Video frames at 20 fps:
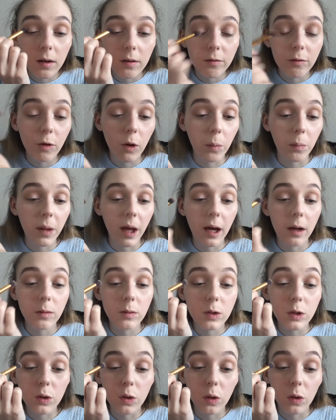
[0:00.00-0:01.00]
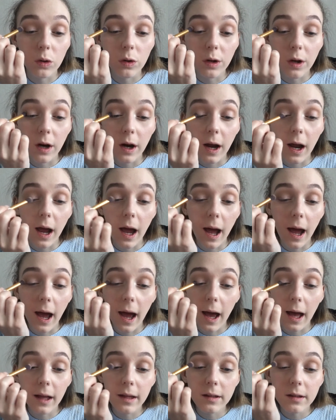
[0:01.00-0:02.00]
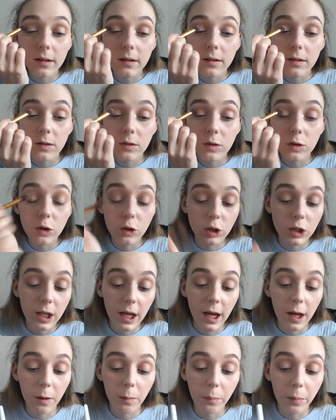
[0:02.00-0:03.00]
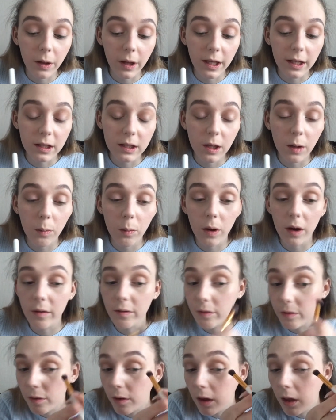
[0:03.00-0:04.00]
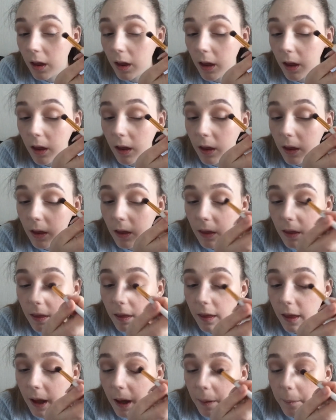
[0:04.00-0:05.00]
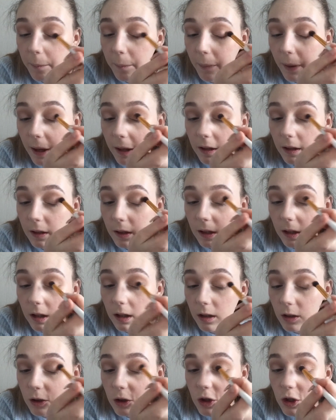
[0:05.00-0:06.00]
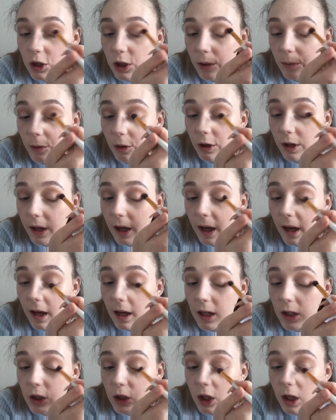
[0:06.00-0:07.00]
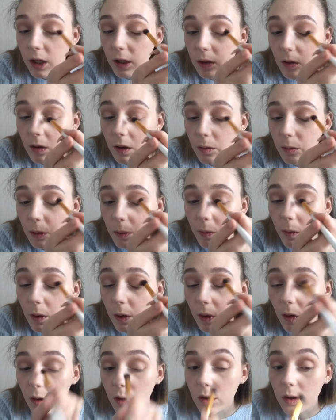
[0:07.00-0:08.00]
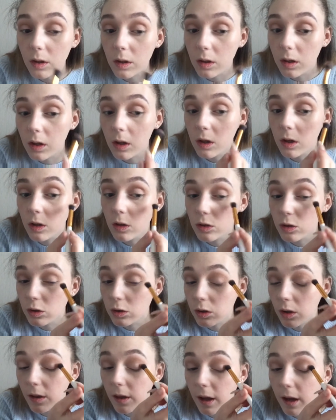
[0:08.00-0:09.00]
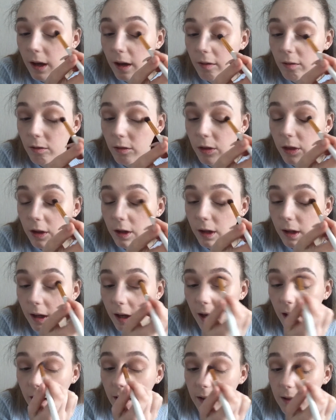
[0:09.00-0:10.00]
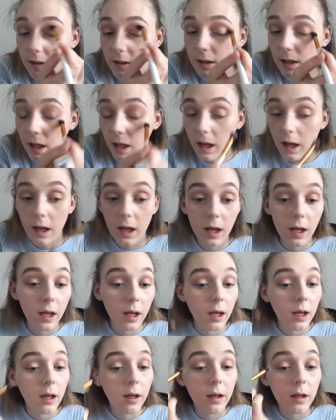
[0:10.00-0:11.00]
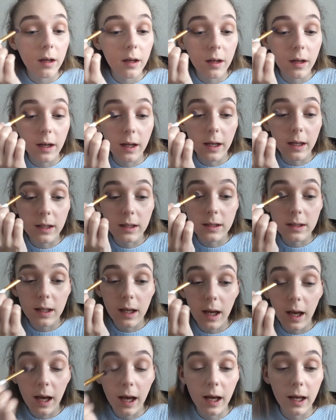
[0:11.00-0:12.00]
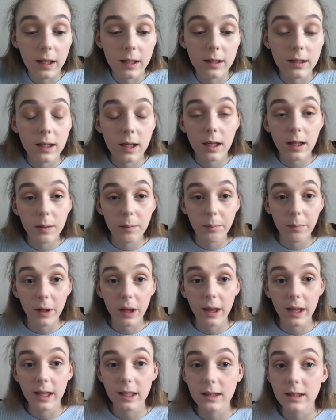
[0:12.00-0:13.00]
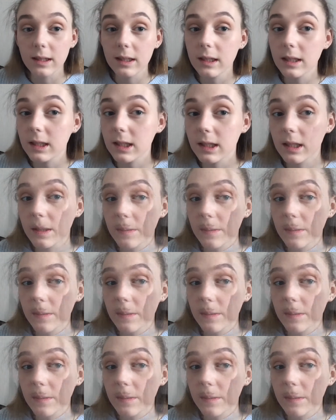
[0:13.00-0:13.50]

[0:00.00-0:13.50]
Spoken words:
from the outer corner in, just to help blend it with that pink shimmery eyeshadow that we put on, just so that everything is nice and blended.